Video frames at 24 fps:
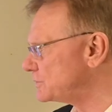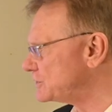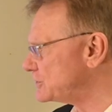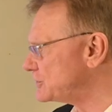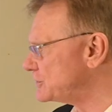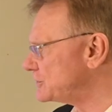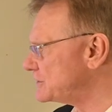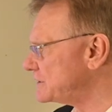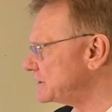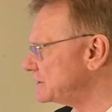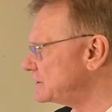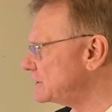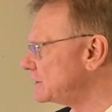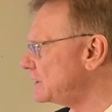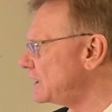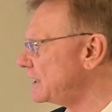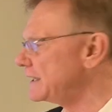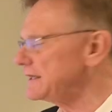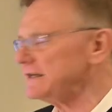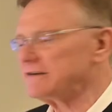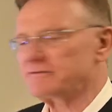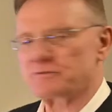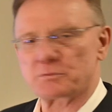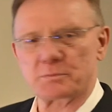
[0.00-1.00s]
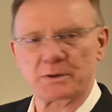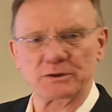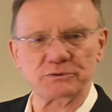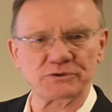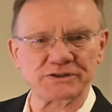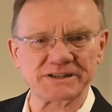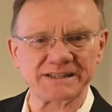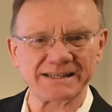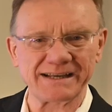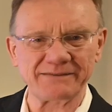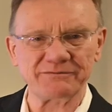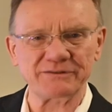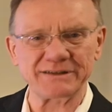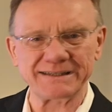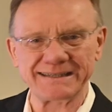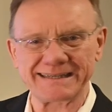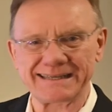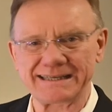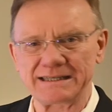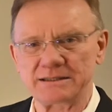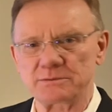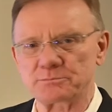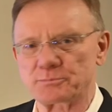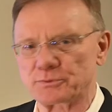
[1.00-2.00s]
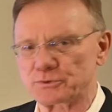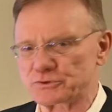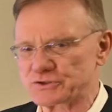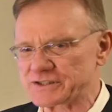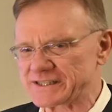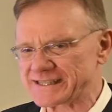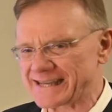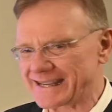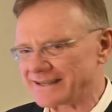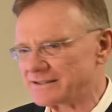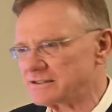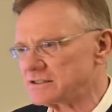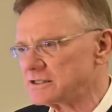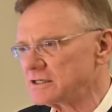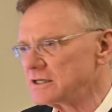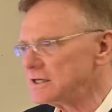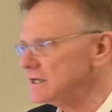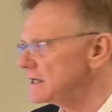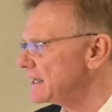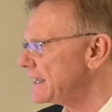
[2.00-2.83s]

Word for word: which is a decline of about seventeen percent.